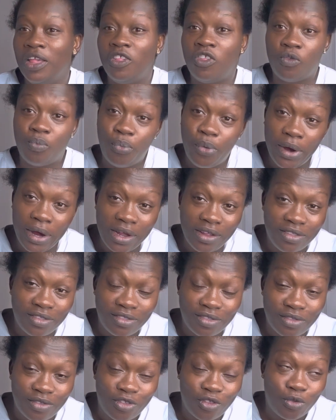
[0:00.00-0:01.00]

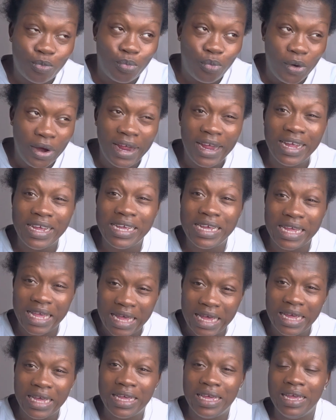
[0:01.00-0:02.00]
spring
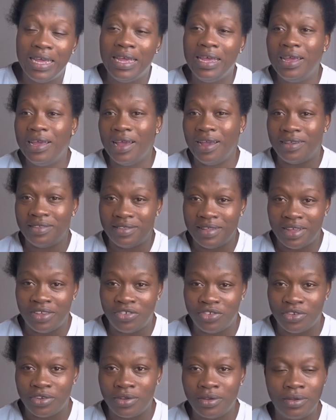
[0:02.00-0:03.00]
kinky
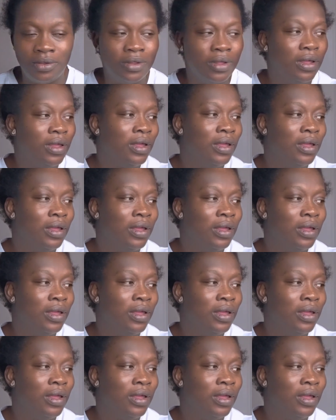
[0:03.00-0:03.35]
extension.